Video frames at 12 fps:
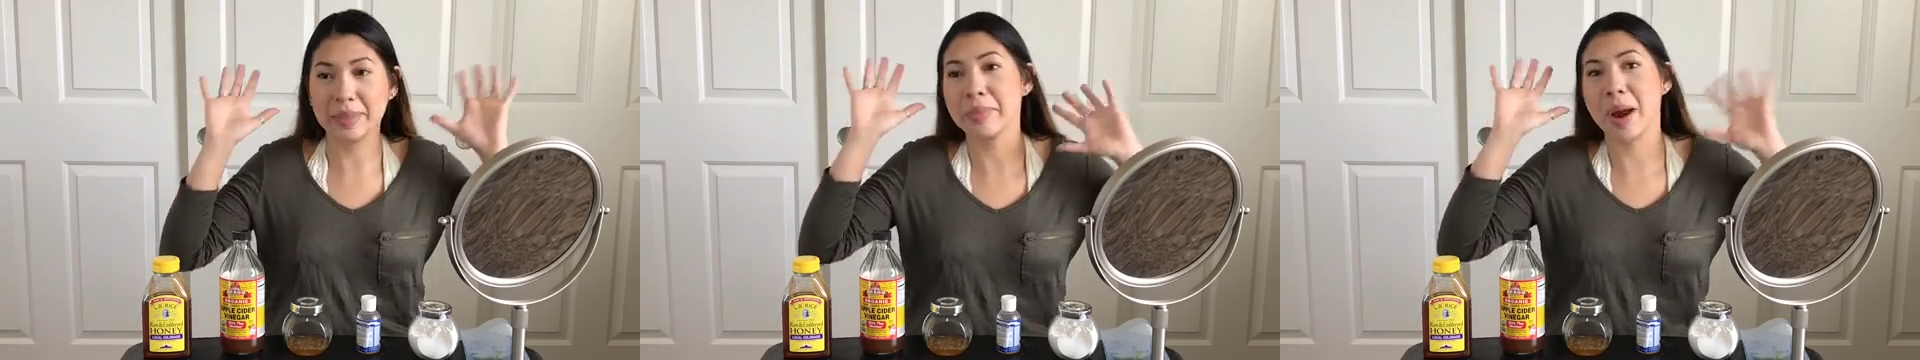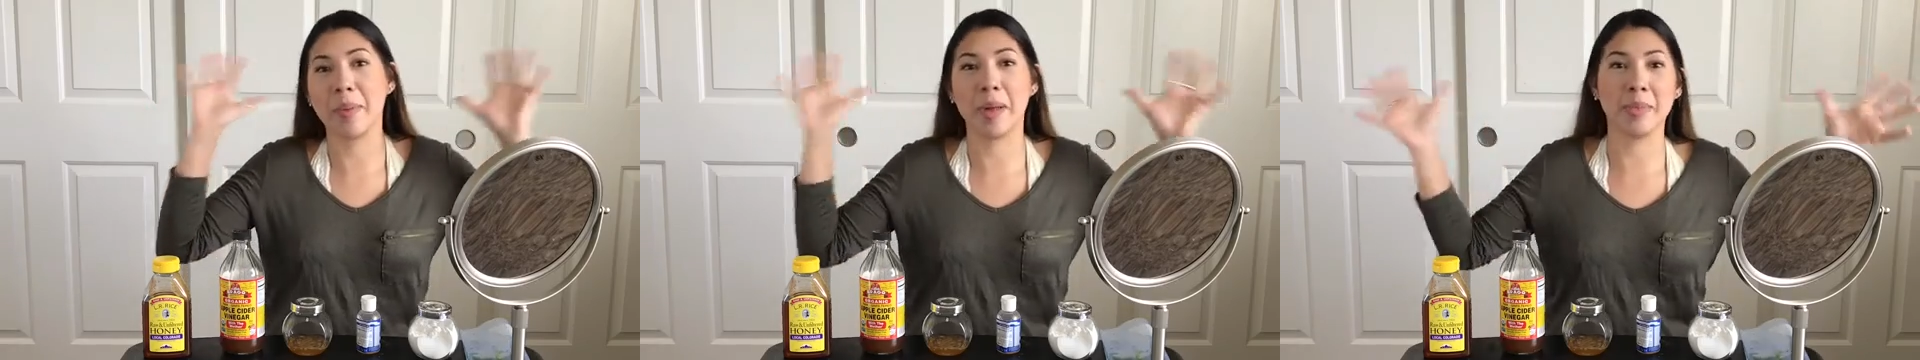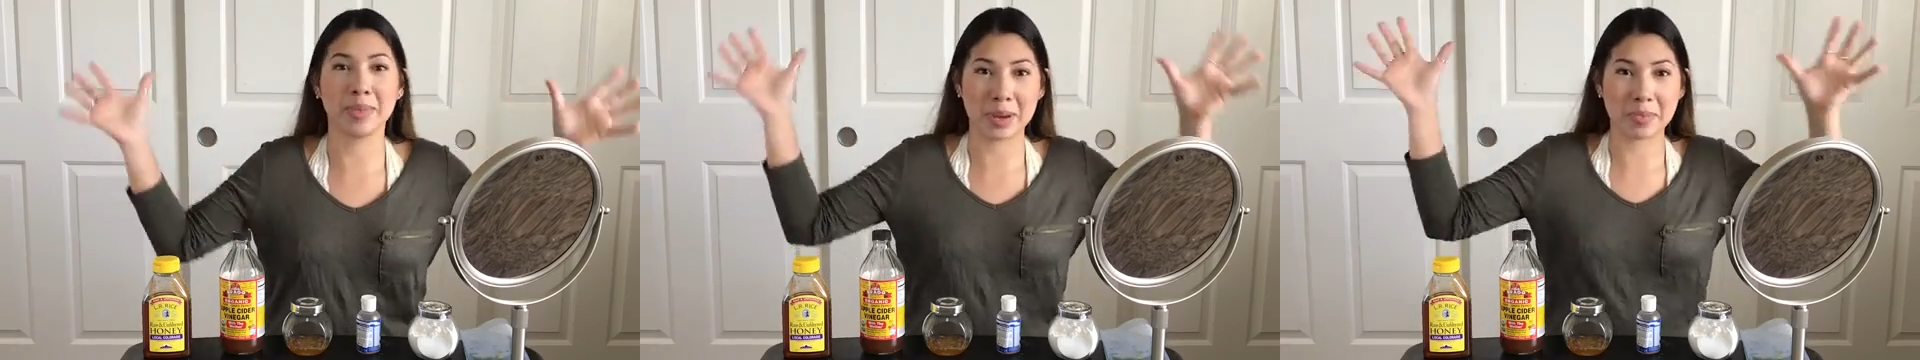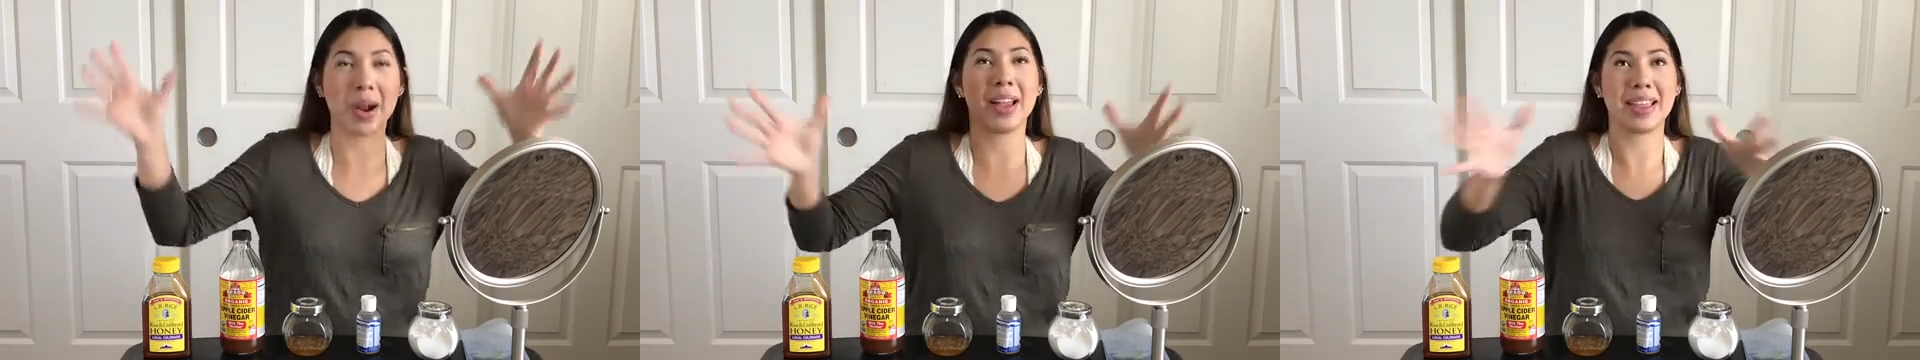problems
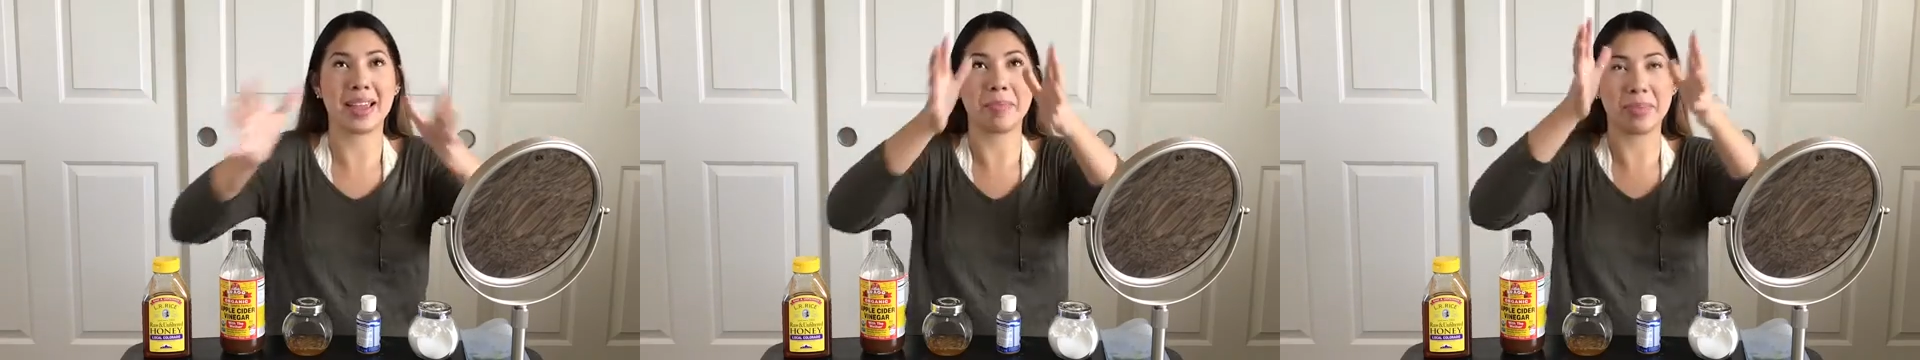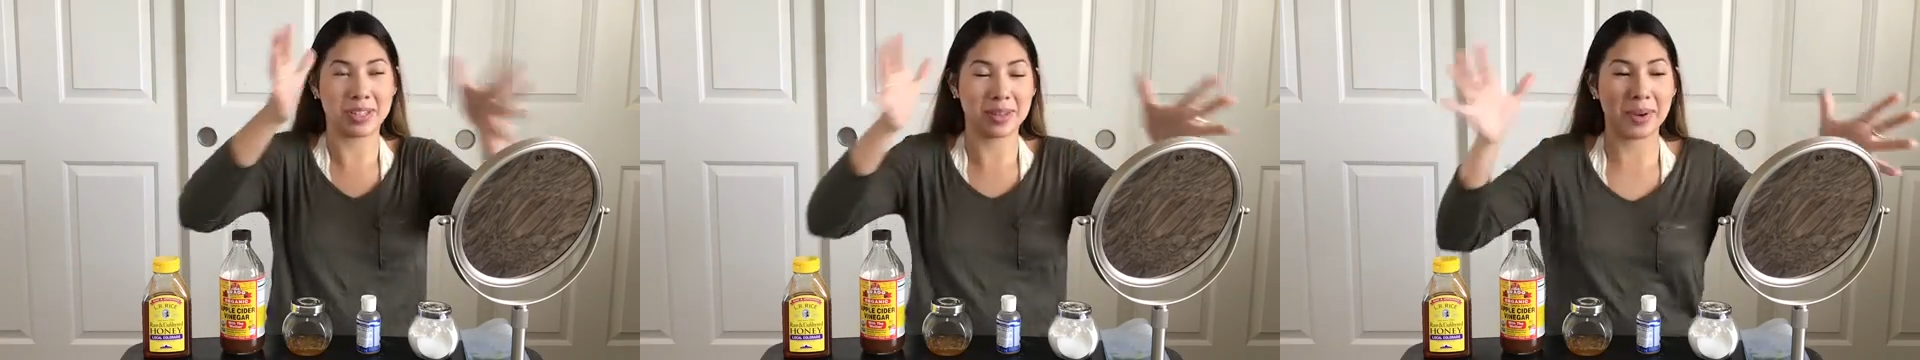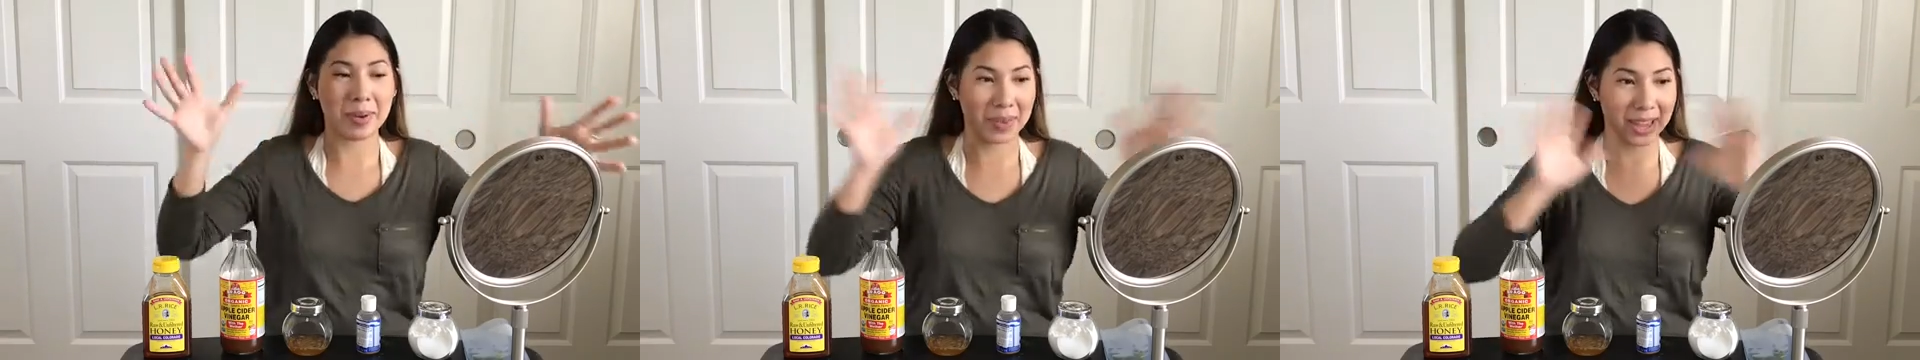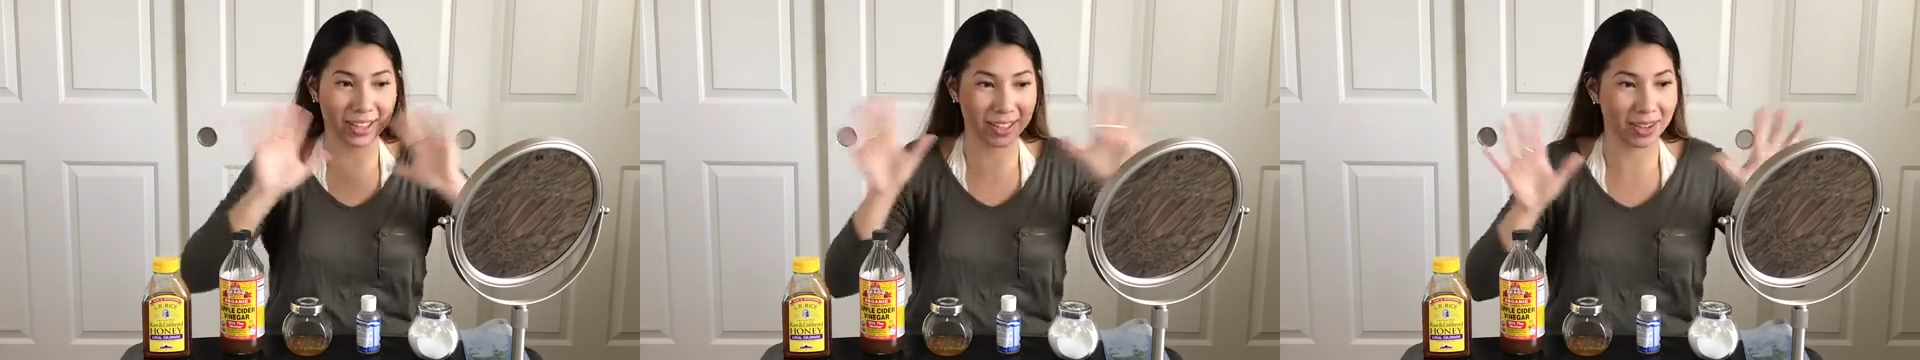are piling up into 1
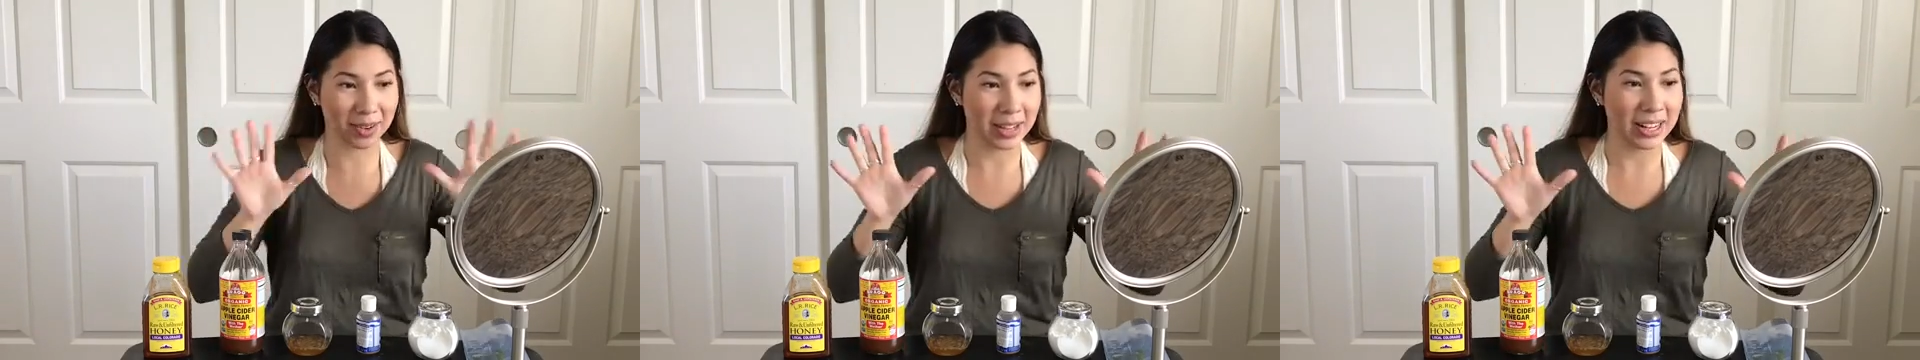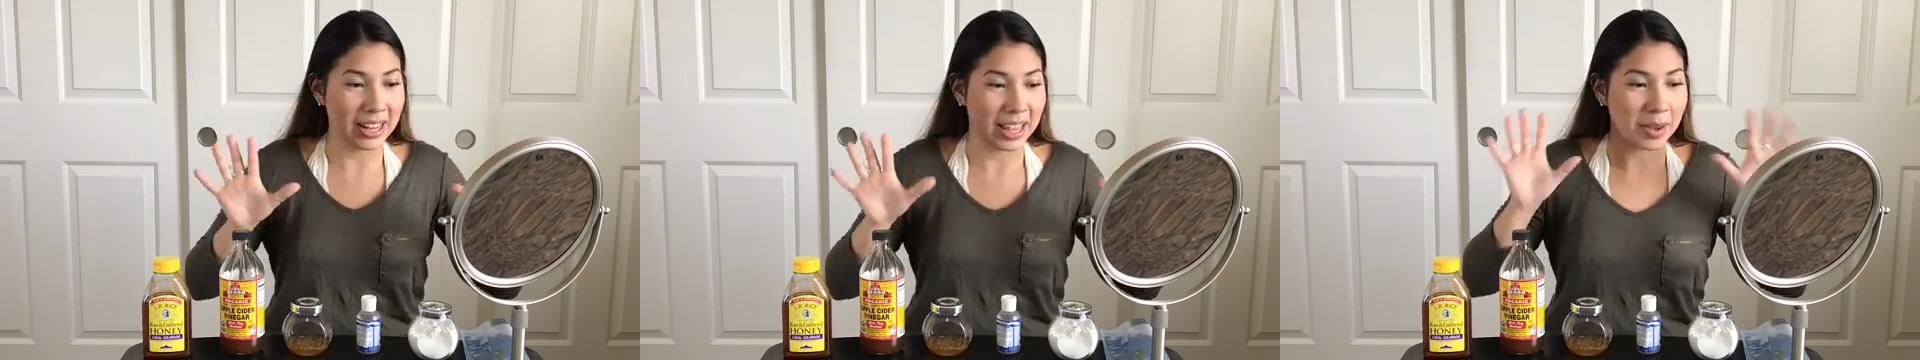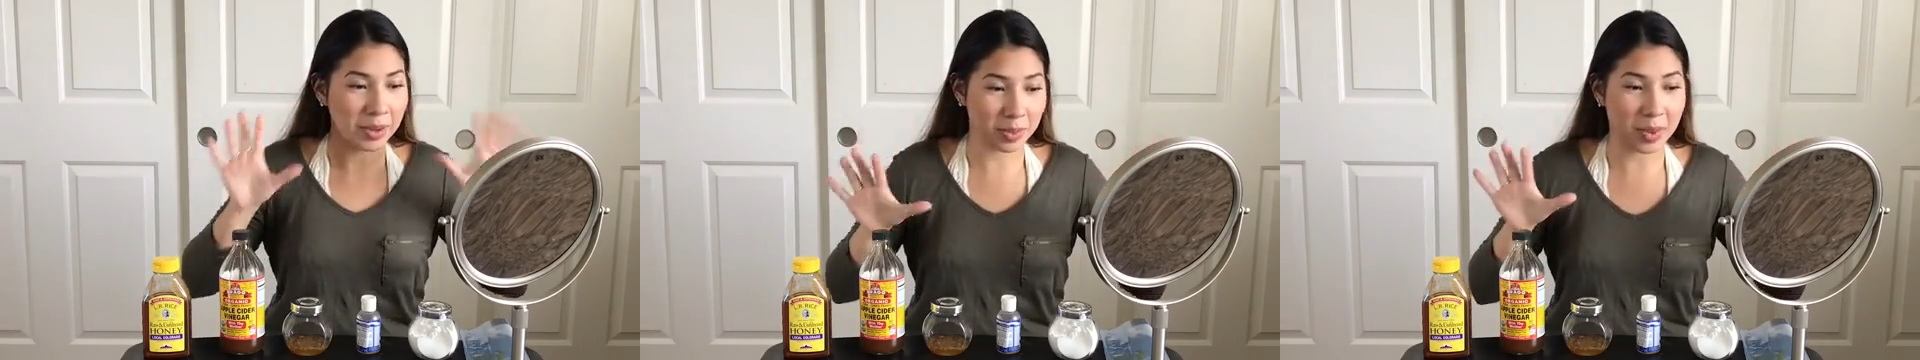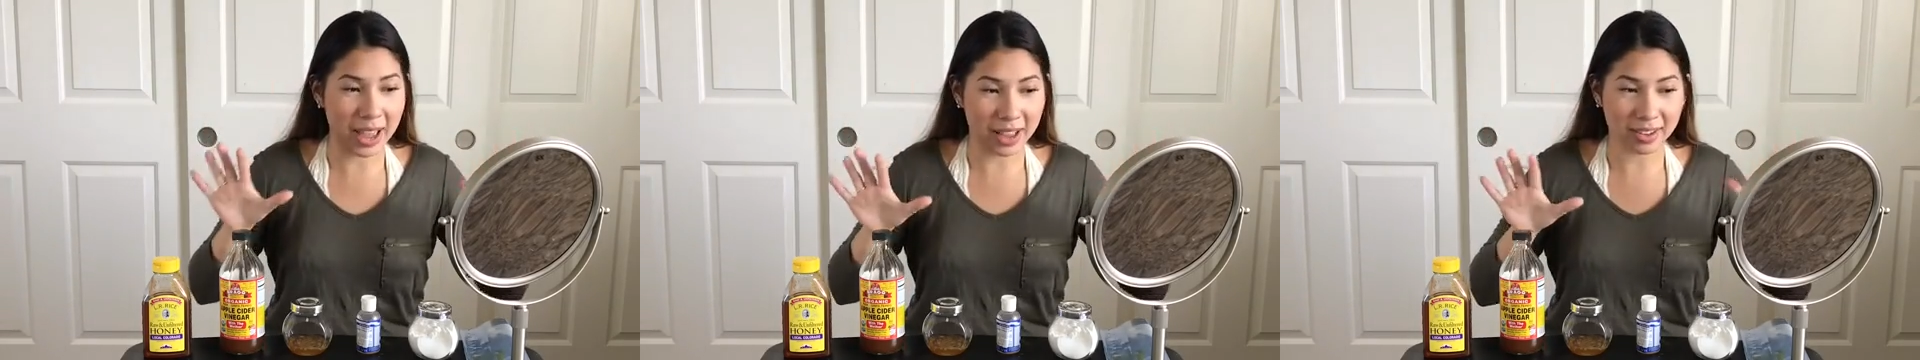week, so it was
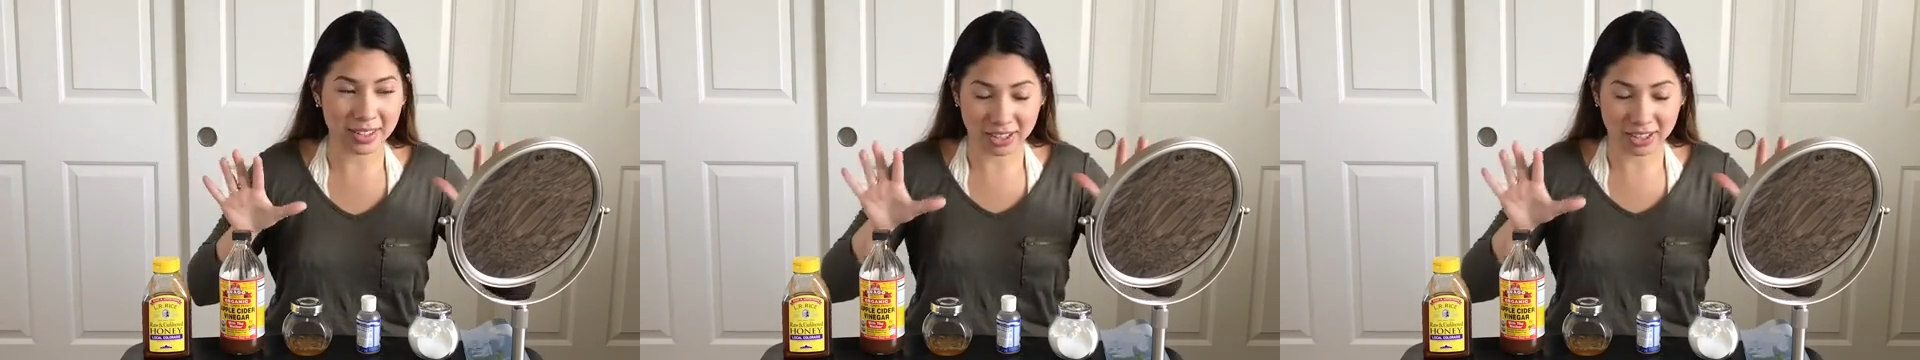wild.